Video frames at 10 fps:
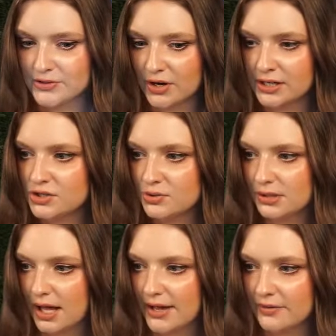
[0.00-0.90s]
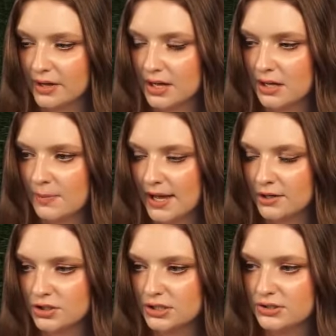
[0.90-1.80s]
Granny Shoe alive? Um, I
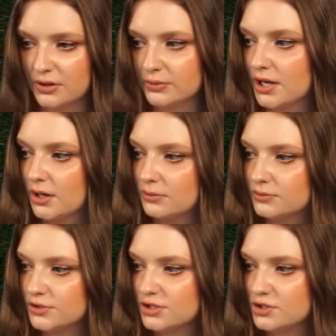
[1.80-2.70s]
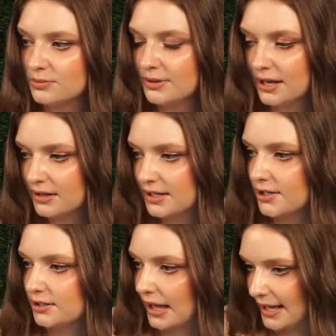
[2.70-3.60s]
actually don't know. She should be on like
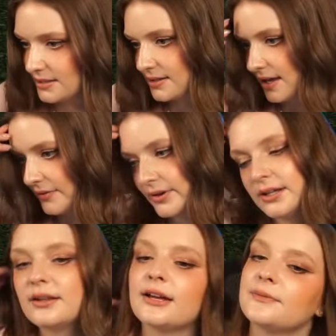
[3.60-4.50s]
her last day, if anything.